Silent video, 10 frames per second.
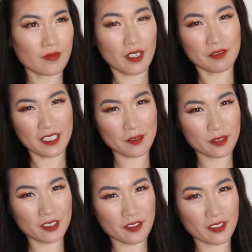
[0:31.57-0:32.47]
If that's
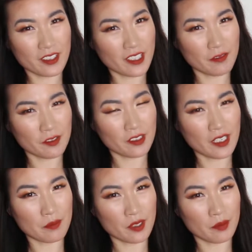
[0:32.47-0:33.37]
what you're looking for,
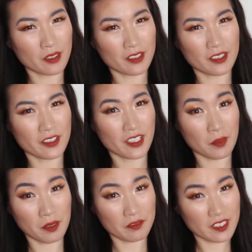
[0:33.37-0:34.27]
I'm probably not your
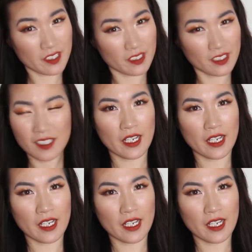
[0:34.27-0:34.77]
cup of tea.